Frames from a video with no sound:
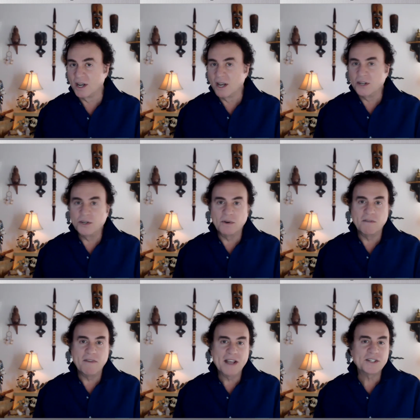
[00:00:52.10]
to
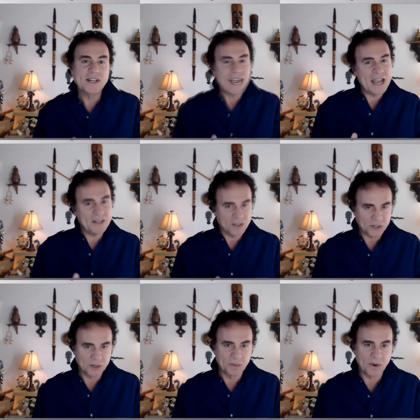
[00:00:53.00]
investigate the
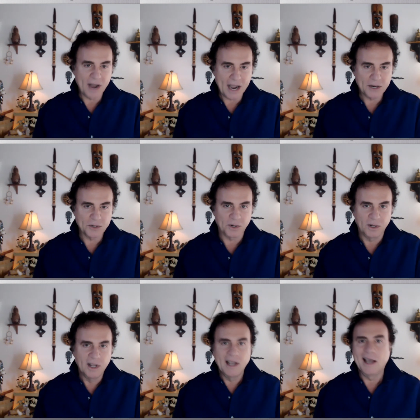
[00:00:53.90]
supernatural.
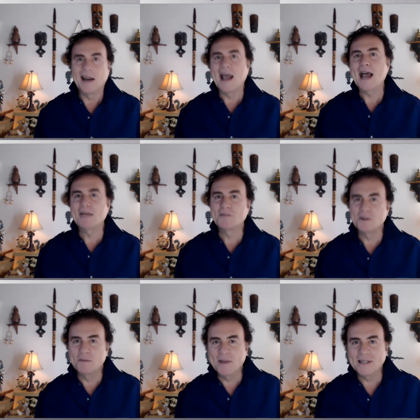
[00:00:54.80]
And I have to
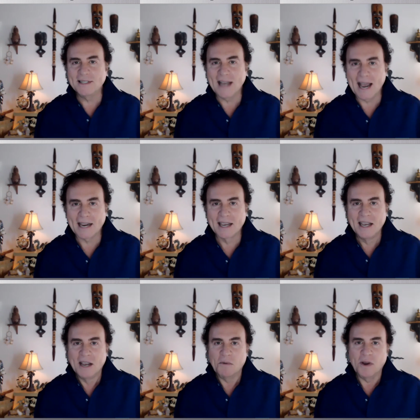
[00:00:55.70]
admit, Zach,
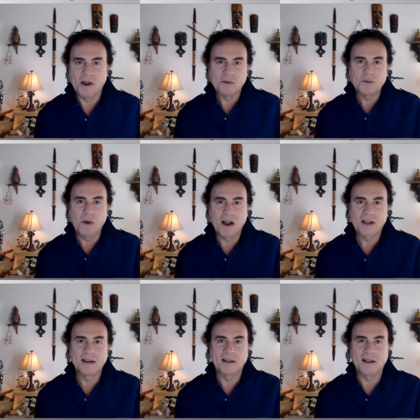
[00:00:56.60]
when I was
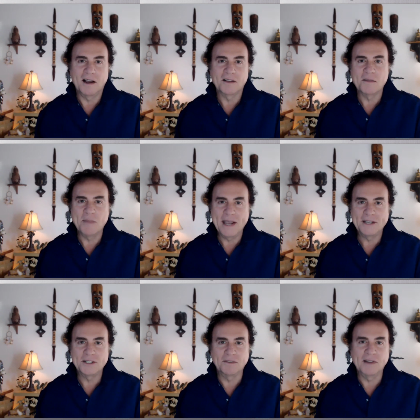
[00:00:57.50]
walking along the
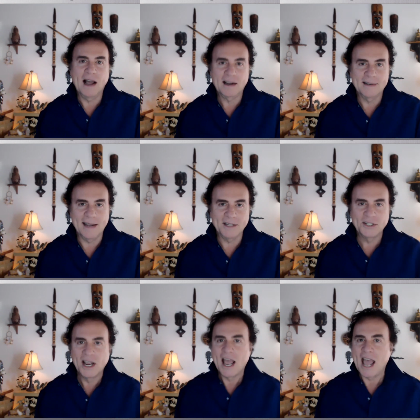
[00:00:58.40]
banks of Loch Ness,
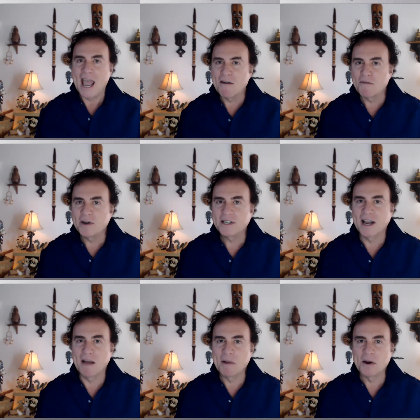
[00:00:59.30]
every
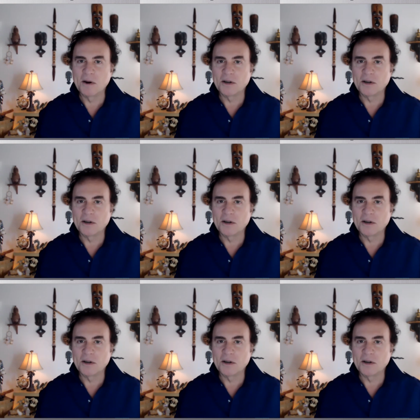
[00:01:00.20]
time I heard a